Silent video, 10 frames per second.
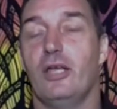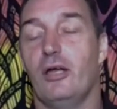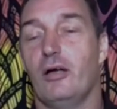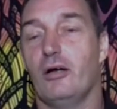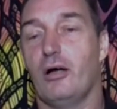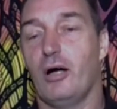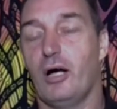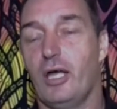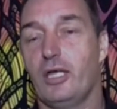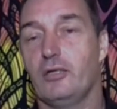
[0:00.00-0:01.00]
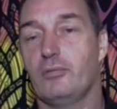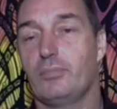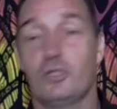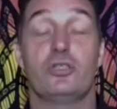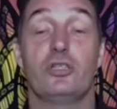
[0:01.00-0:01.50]
Now, I
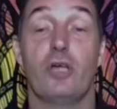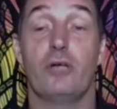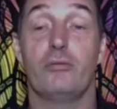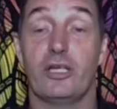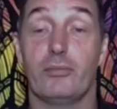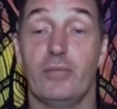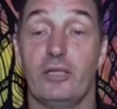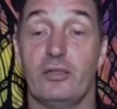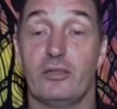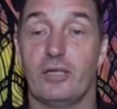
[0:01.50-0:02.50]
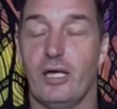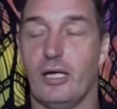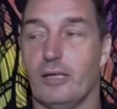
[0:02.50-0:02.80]
personally don't recommend